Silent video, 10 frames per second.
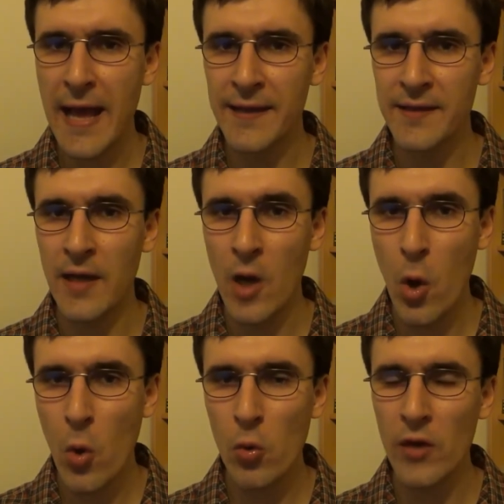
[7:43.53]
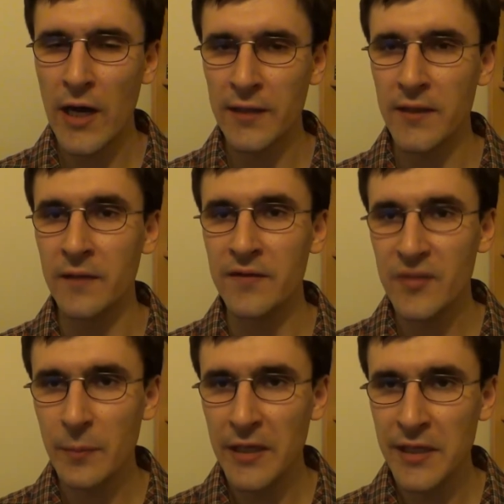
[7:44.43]
has a whole lot of
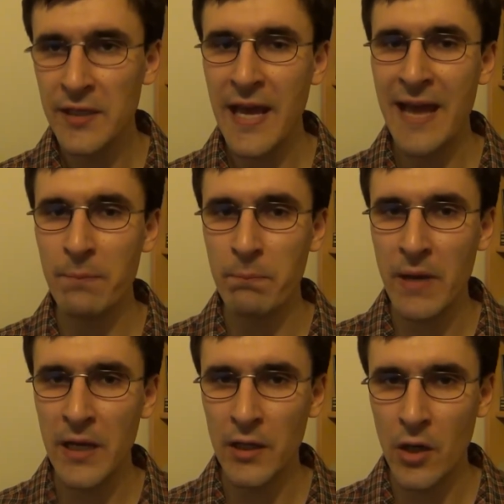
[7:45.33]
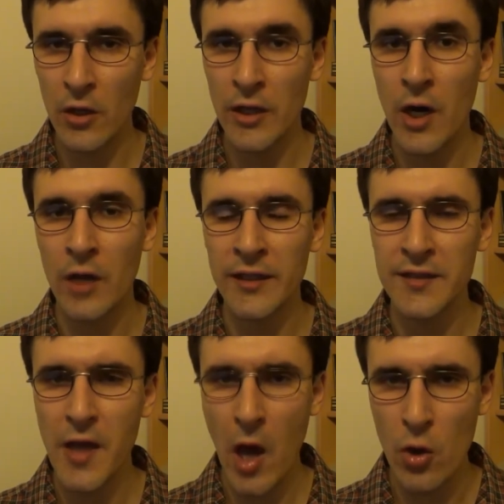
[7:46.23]
spleen and melancholy on
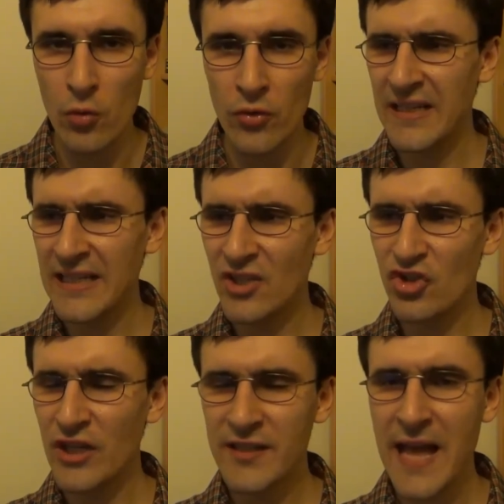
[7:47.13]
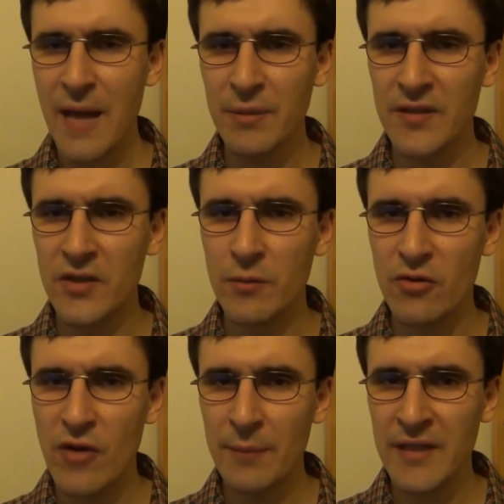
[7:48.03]
its own. It just happens to be
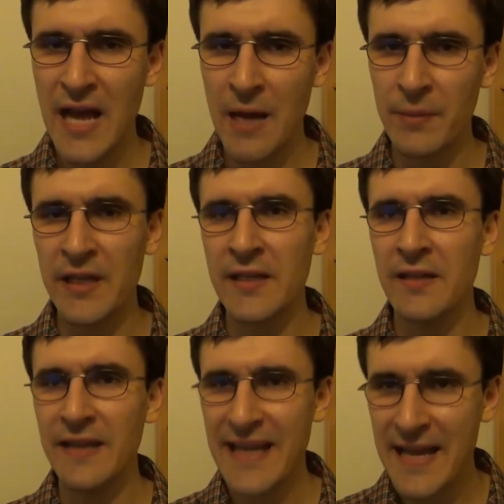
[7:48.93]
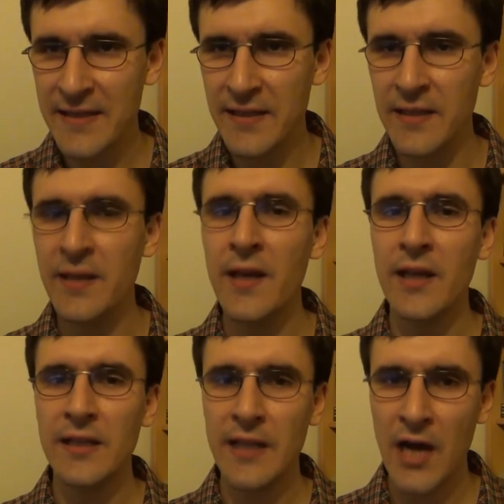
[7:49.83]
wrapped up in a candid,
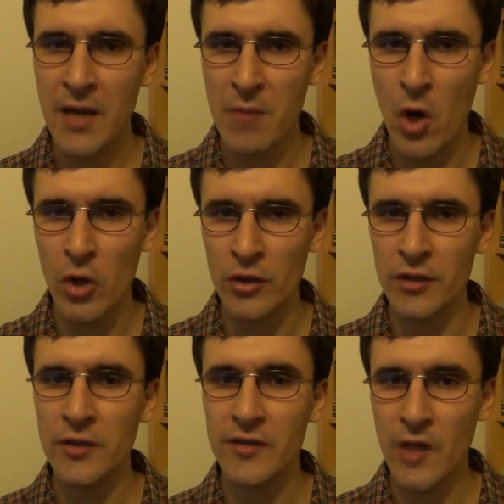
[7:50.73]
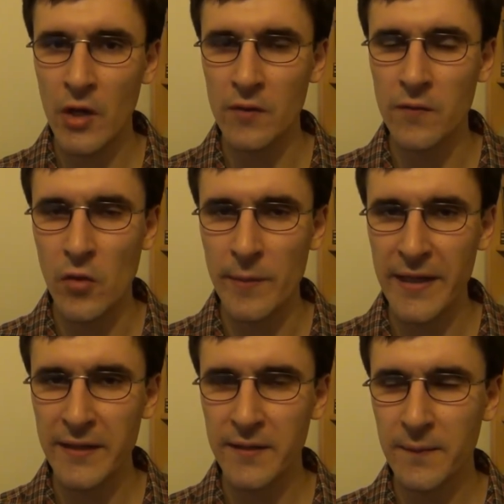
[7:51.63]
time-honored song
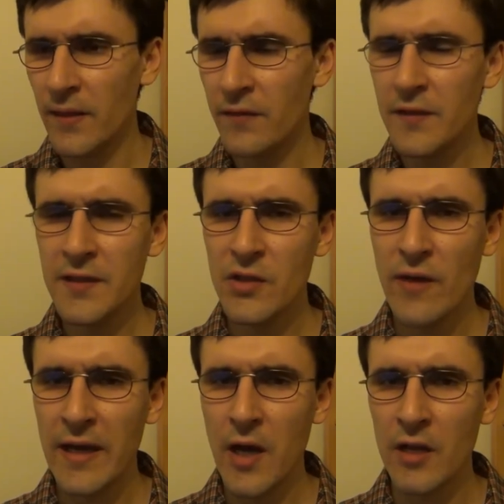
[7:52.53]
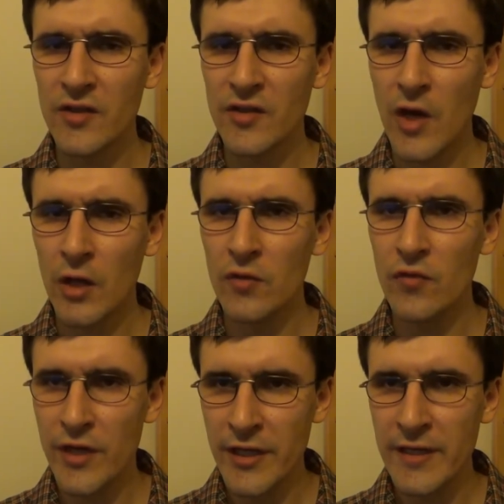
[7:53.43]
format. The first track on Scott
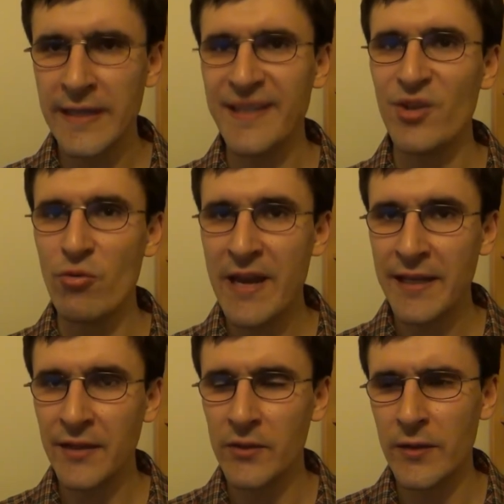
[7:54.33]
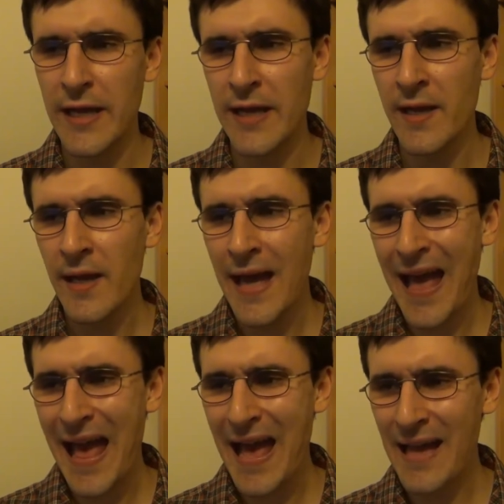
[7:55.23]
Free, It's Raining Today,
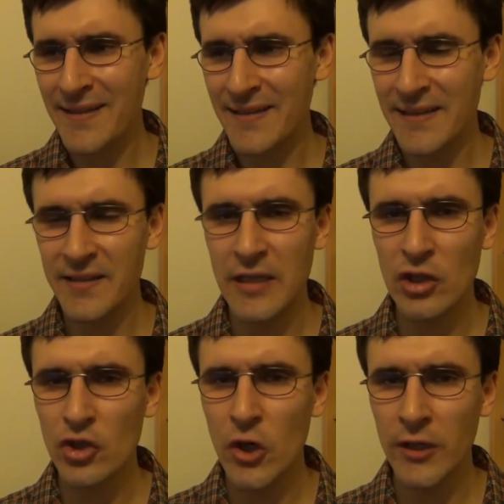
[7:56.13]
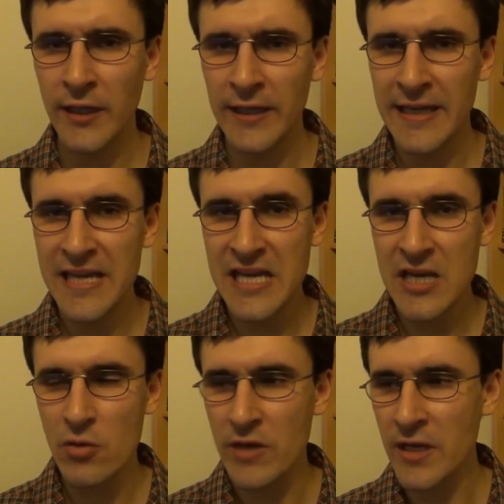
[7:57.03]
has this shockingly
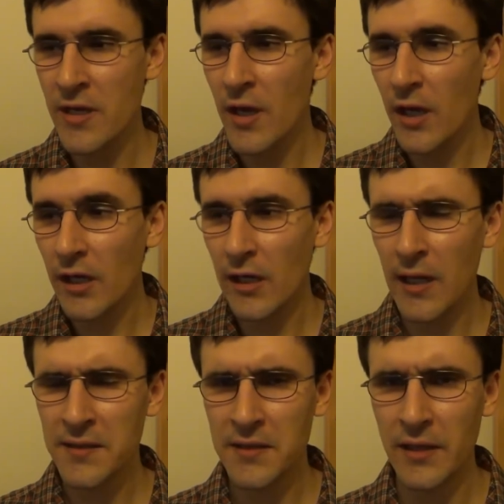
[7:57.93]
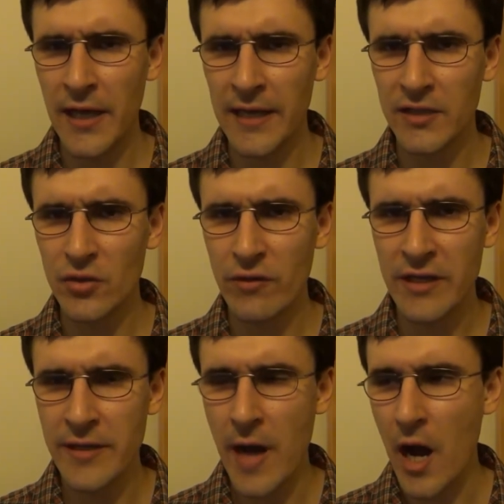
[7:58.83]
eerie, cluster-like
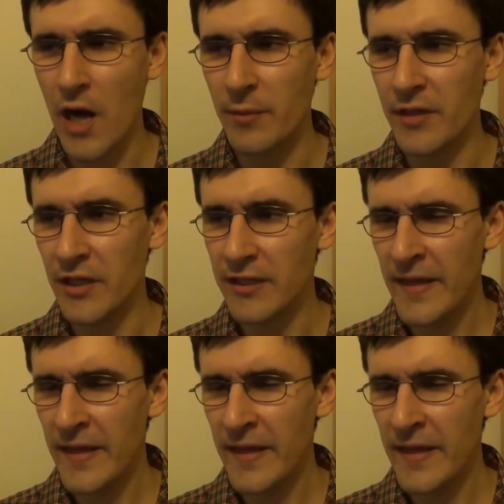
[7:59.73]
string harmony